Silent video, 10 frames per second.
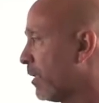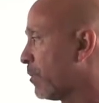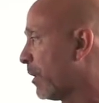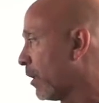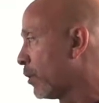lists
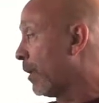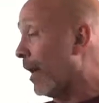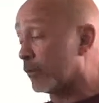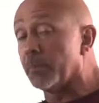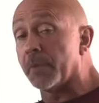because you
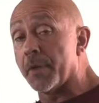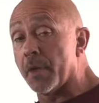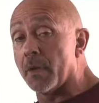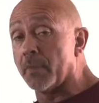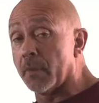actually put a
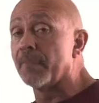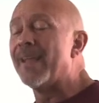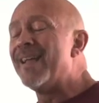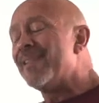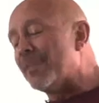number
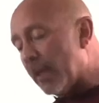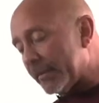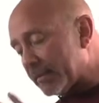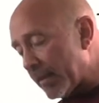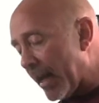that
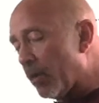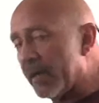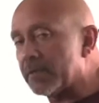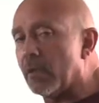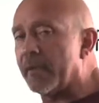lets the
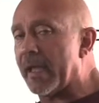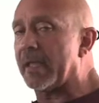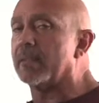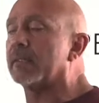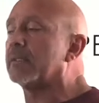iOS know,
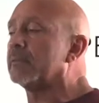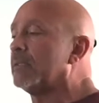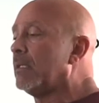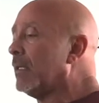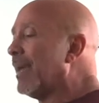hey, this is
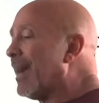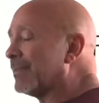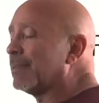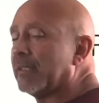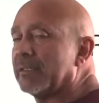the
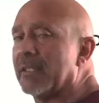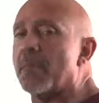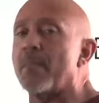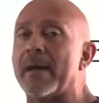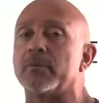access list I'm
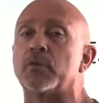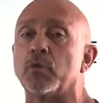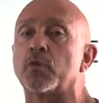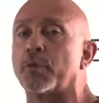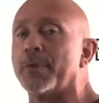about
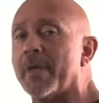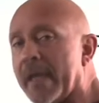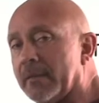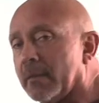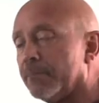to
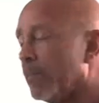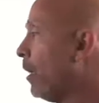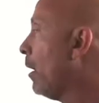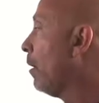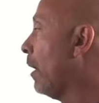create.
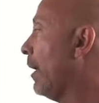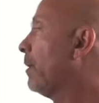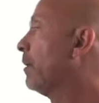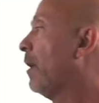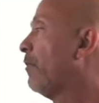
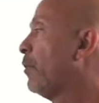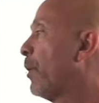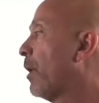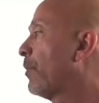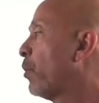Right? If you
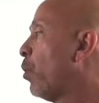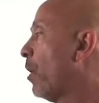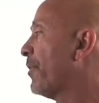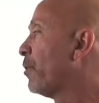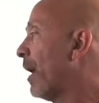put it through
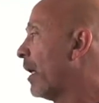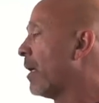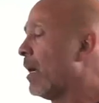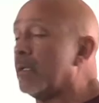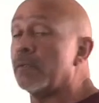1 through
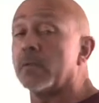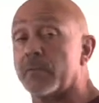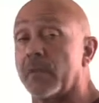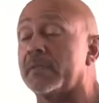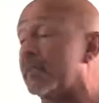99, you're going to
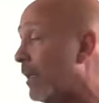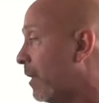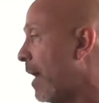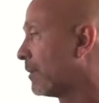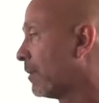create a
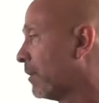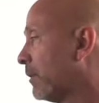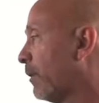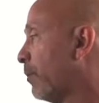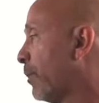standard access
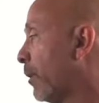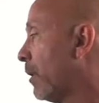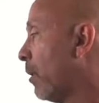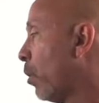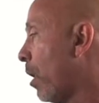list. If you put
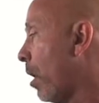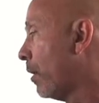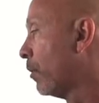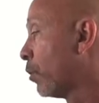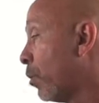it
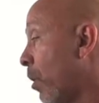100 through